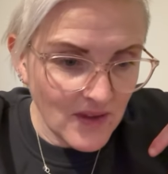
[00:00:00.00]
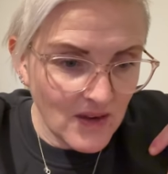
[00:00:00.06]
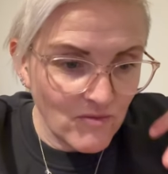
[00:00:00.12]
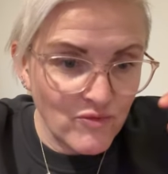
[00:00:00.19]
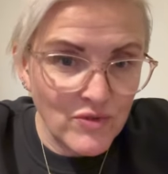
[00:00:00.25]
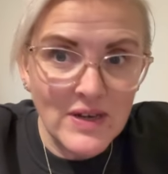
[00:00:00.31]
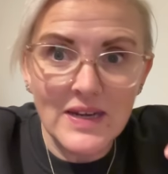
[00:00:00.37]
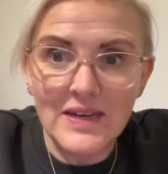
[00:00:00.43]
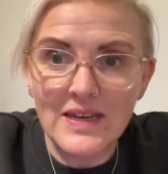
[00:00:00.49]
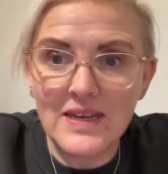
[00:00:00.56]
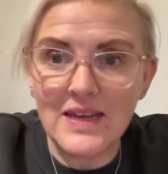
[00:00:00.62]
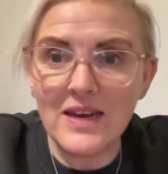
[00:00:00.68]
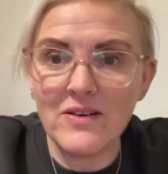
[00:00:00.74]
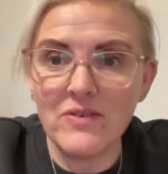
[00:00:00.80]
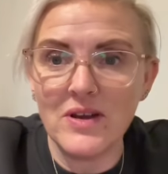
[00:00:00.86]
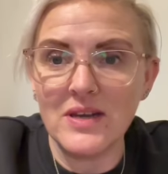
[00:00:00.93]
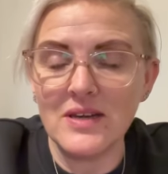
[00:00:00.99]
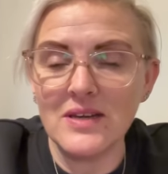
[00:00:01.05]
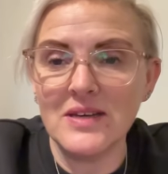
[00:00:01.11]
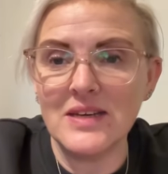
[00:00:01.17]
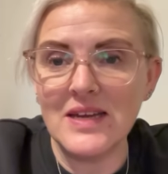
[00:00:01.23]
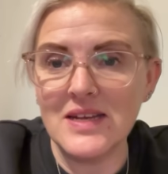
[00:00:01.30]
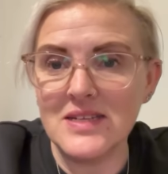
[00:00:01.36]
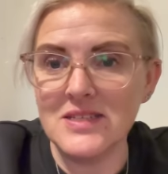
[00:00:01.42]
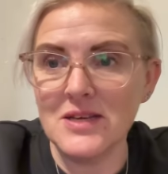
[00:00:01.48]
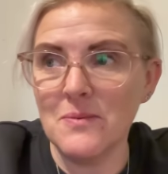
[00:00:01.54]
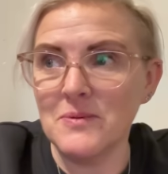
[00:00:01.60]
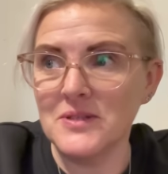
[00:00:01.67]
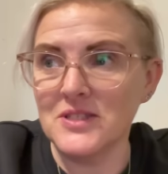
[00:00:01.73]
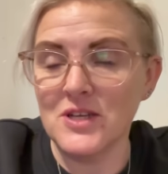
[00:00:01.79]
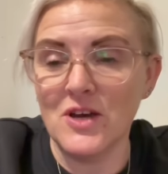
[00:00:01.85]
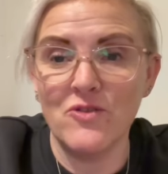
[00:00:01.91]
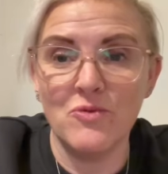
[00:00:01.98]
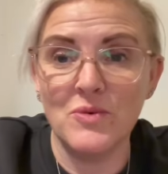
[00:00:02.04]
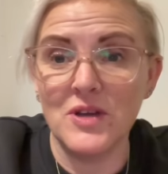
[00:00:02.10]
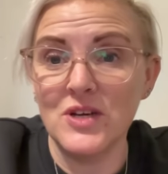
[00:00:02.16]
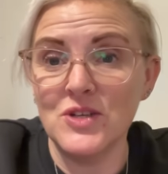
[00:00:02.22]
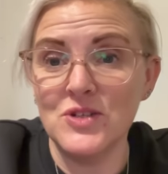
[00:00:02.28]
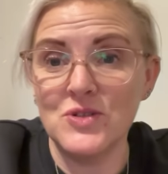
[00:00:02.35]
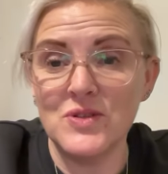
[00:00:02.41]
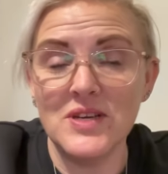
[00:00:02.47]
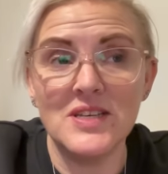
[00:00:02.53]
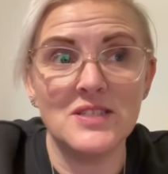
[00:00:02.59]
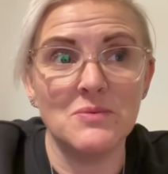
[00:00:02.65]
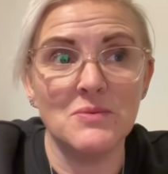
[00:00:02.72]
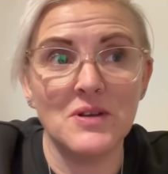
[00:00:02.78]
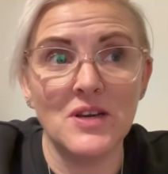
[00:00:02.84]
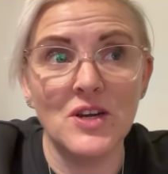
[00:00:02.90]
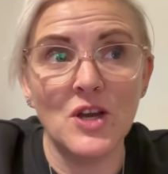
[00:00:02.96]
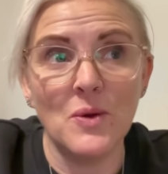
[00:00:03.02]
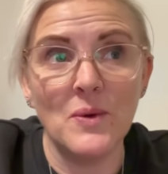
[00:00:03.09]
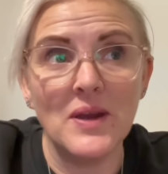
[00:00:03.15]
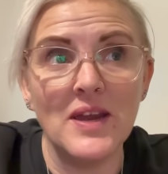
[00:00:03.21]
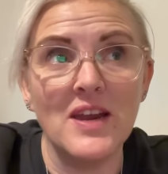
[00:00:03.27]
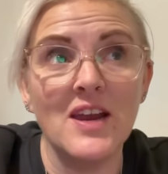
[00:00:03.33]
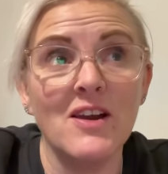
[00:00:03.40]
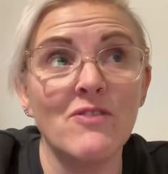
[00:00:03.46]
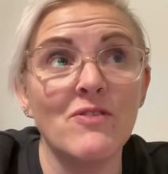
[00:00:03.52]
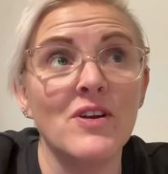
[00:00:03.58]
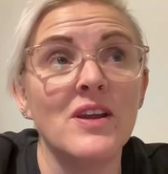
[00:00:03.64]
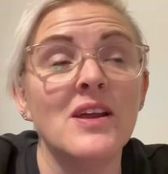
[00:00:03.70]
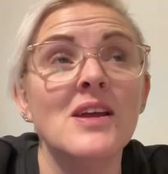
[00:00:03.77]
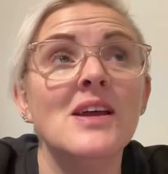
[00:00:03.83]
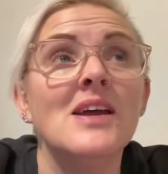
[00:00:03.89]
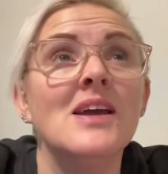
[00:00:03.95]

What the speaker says: really gearing kids up and stuff, and we're going to do this, and we're going to go here, and